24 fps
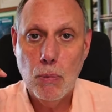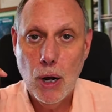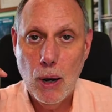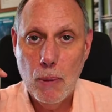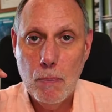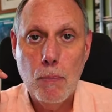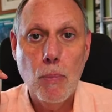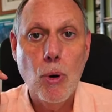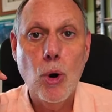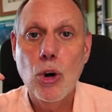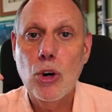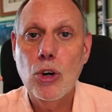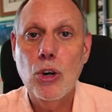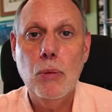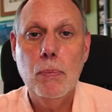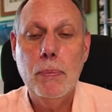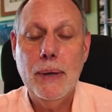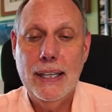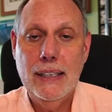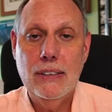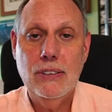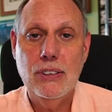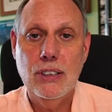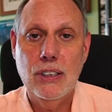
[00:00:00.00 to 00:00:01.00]
a moral
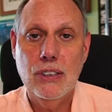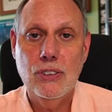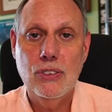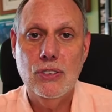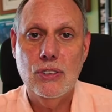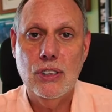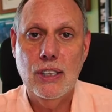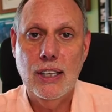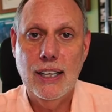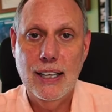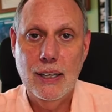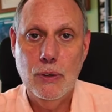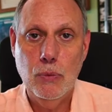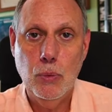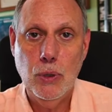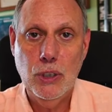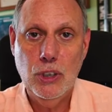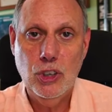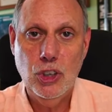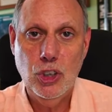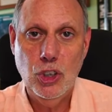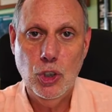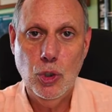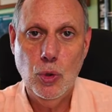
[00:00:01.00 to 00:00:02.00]
basis in
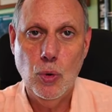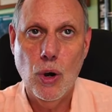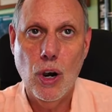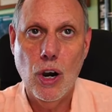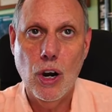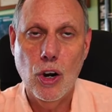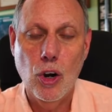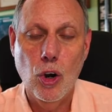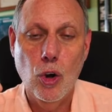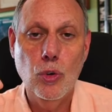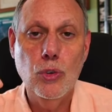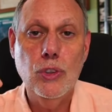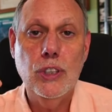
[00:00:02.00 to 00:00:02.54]
which you are